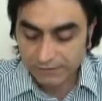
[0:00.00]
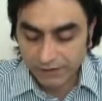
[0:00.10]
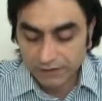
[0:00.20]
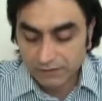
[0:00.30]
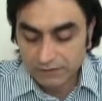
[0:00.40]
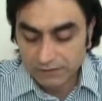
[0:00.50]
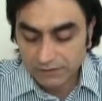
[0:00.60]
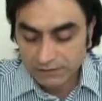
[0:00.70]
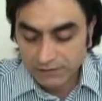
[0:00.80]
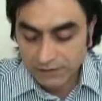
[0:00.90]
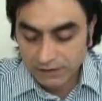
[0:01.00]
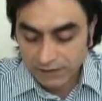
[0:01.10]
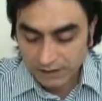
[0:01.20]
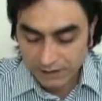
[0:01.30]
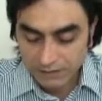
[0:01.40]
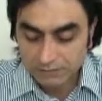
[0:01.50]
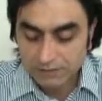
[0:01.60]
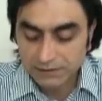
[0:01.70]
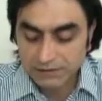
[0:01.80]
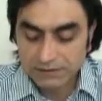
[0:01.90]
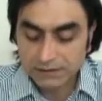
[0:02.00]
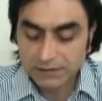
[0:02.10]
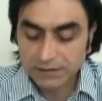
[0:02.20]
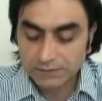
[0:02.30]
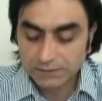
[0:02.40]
faculty, an ability